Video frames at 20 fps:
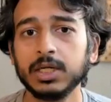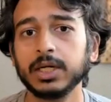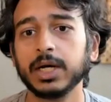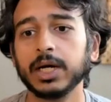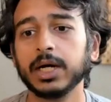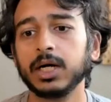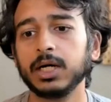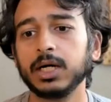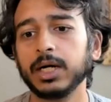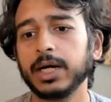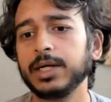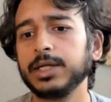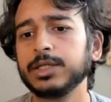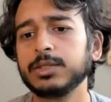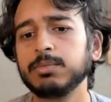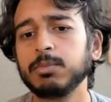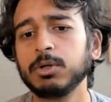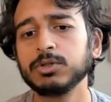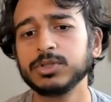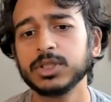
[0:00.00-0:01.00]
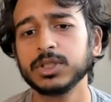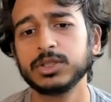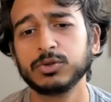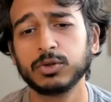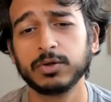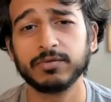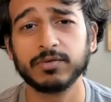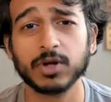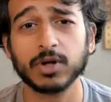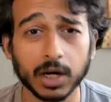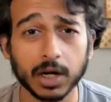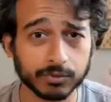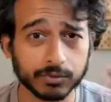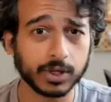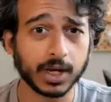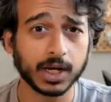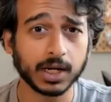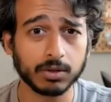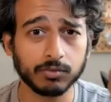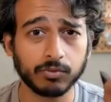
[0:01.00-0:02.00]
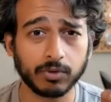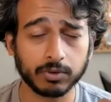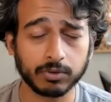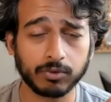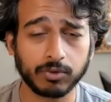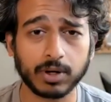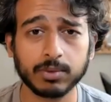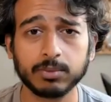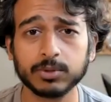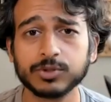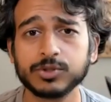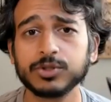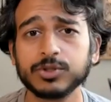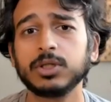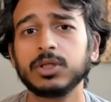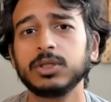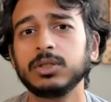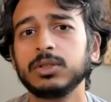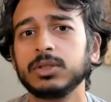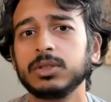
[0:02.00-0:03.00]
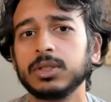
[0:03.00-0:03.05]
And it's mostly sort of non-regrettable churn.